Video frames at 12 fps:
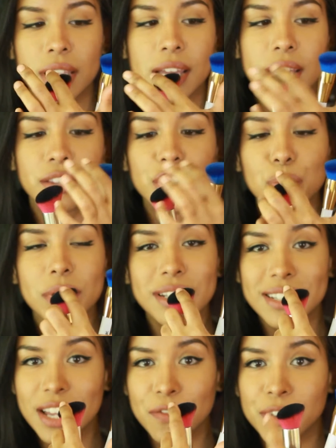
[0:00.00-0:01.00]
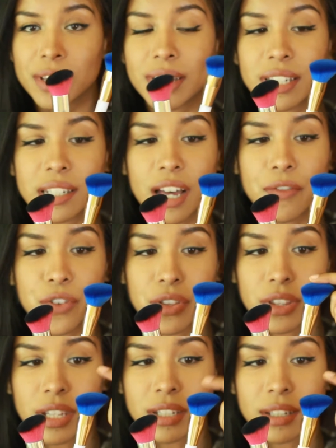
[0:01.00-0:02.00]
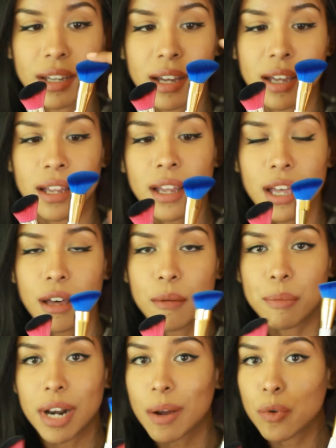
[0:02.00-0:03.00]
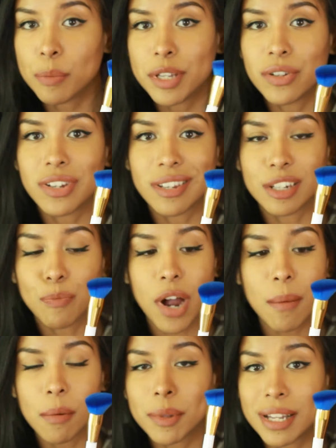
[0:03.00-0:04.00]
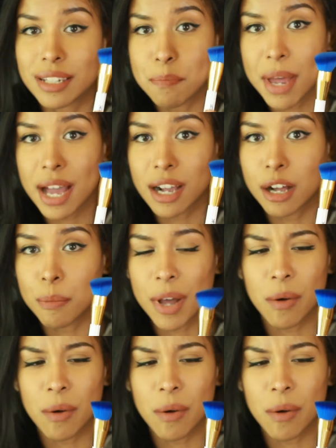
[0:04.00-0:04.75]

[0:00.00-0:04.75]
Yeah, this one is definitely softer than this guy, but I will be using this probably as a backup.